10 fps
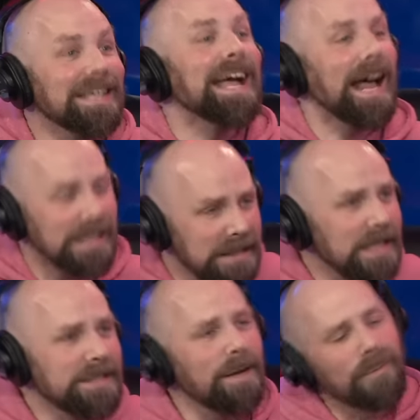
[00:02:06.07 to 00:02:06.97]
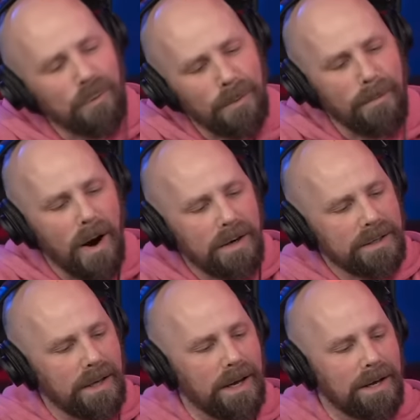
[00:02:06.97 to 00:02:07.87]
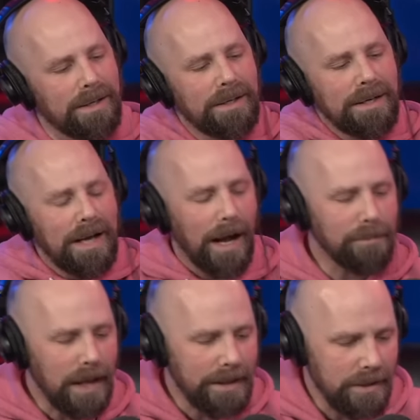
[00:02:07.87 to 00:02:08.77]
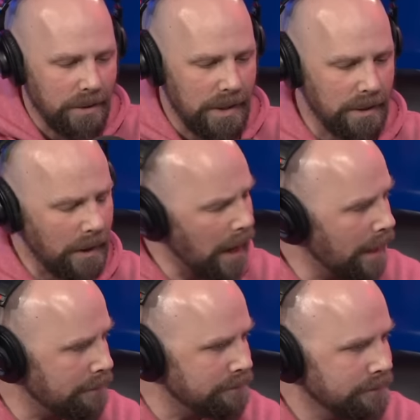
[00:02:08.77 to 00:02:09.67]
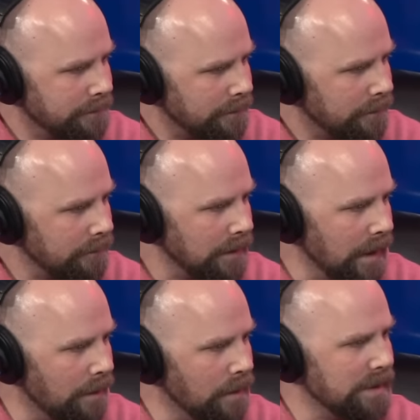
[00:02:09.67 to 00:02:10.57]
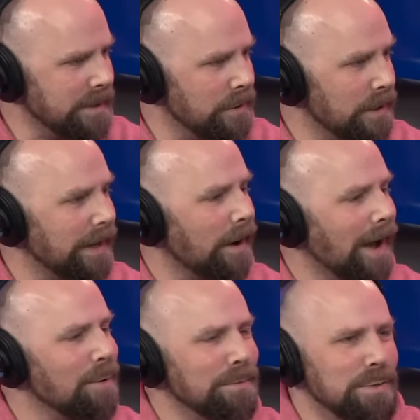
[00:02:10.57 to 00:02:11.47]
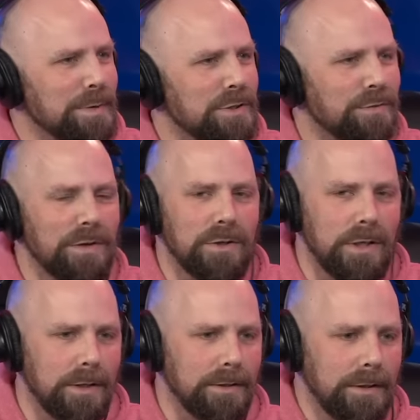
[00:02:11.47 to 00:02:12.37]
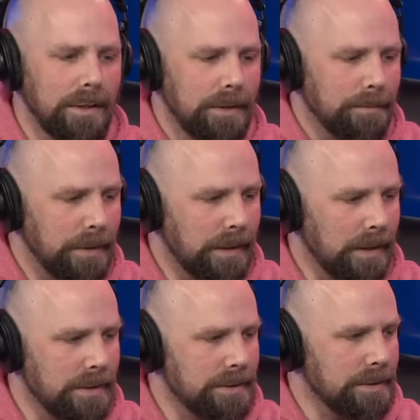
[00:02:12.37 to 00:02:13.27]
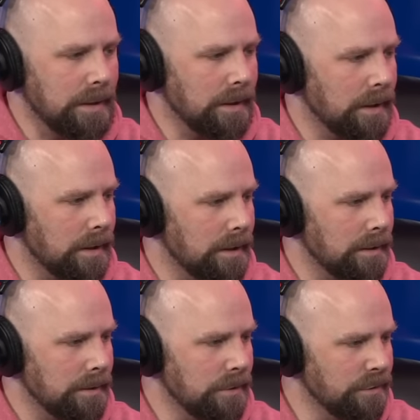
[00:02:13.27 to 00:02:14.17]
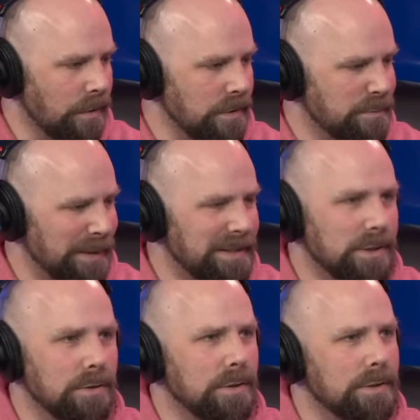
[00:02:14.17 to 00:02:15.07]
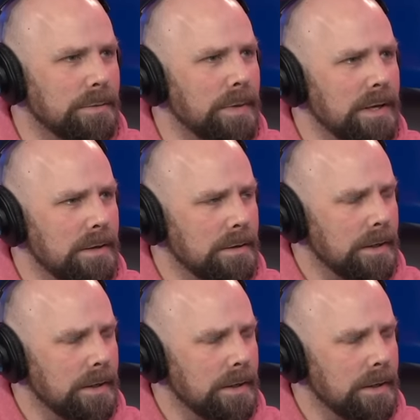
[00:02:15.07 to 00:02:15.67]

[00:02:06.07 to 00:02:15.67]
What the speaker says: Well, Mark, I'm glad that you're here. And I want to tell you, and I hope this makes you feel good, because you've always been so good to me